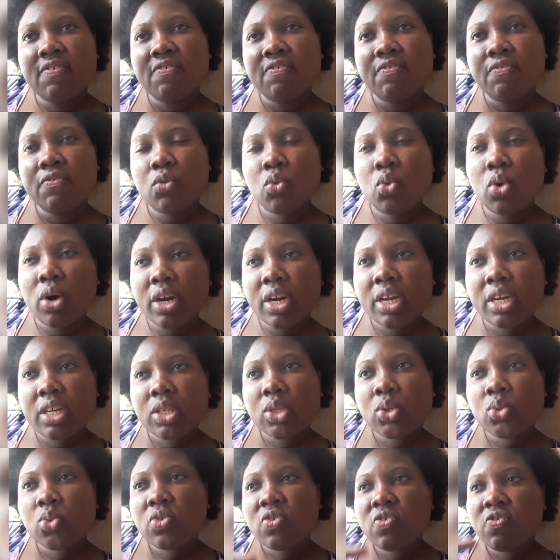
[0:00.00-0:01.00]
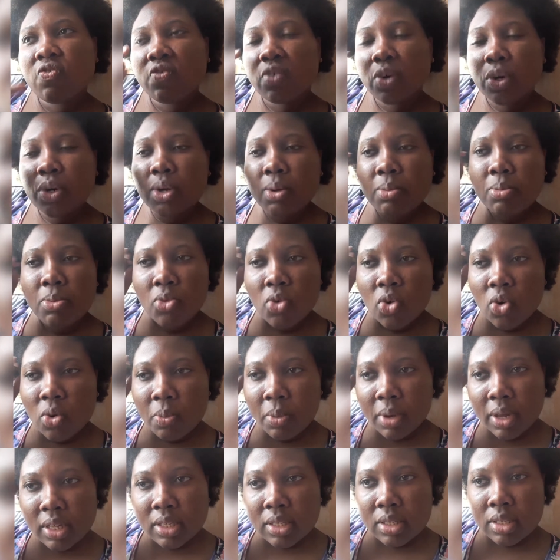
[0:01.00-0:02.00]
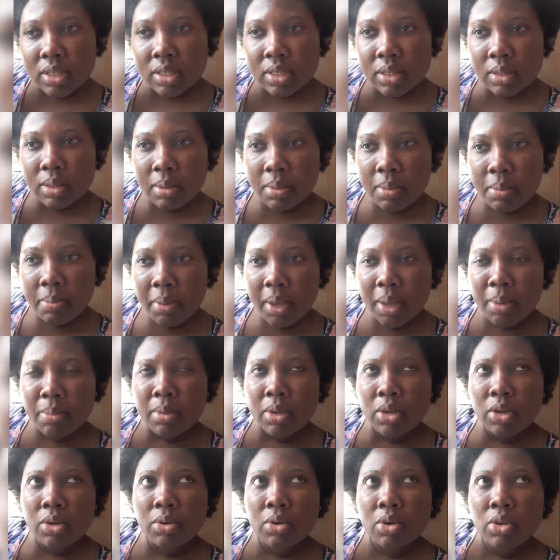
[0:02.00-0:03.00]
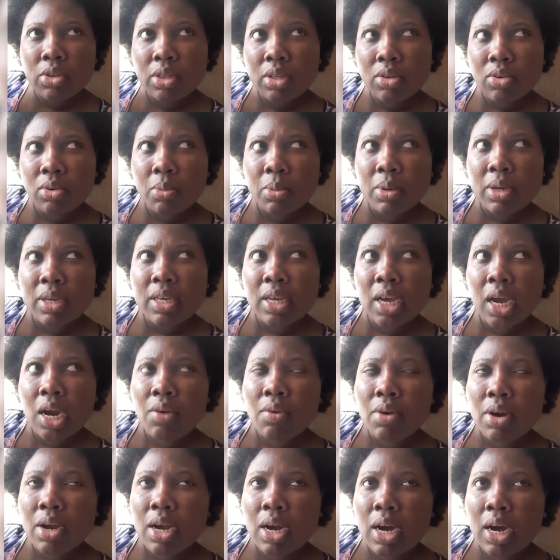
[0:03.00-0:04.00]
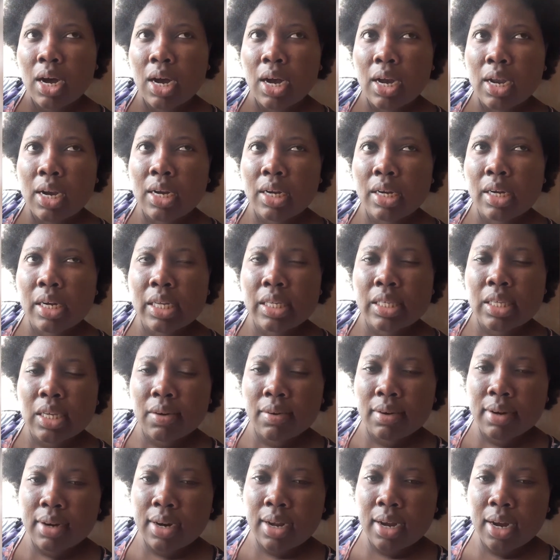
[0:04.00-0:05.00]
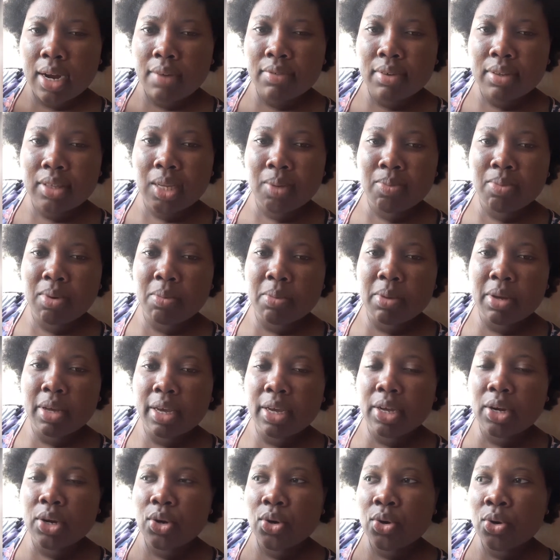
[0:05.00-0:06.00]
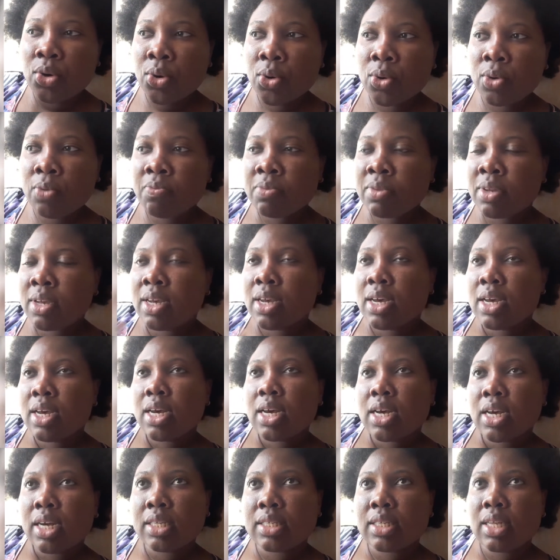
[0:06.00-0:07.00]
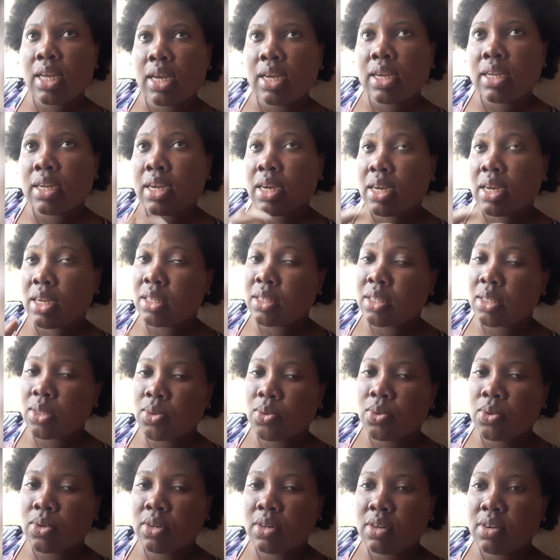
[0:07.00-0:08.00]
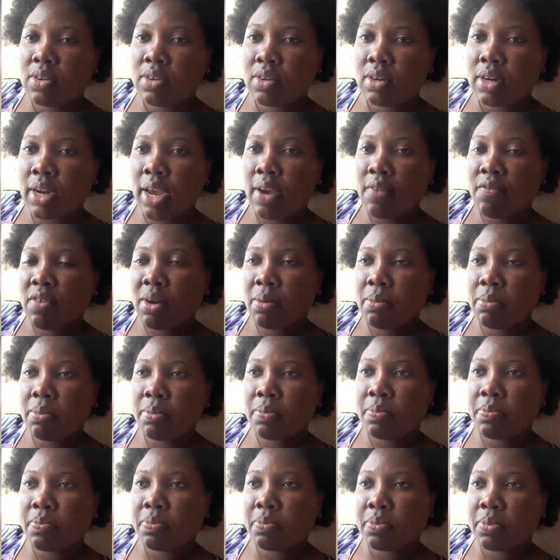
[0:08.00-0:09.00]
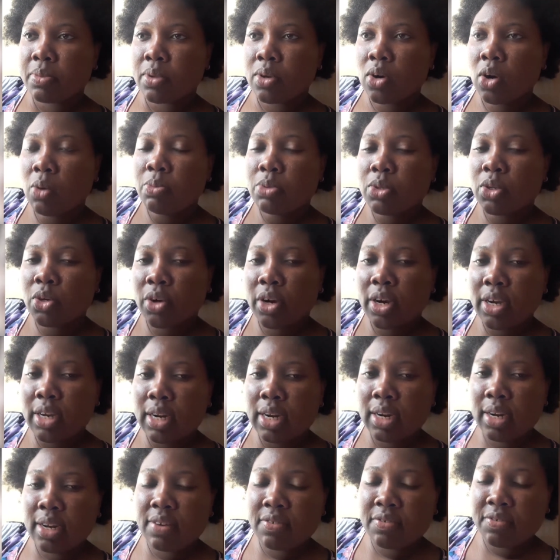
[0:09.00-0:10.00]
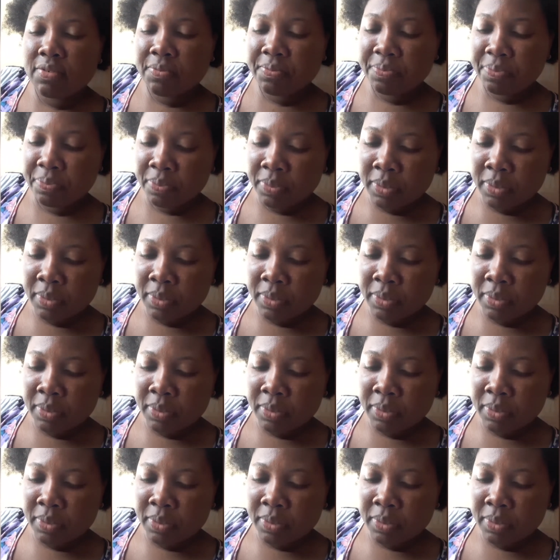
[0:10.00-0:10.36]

one and two funny moments. Maybe nothing I can recall literally off the top of my head now. Because in high school, like from up to grade 11,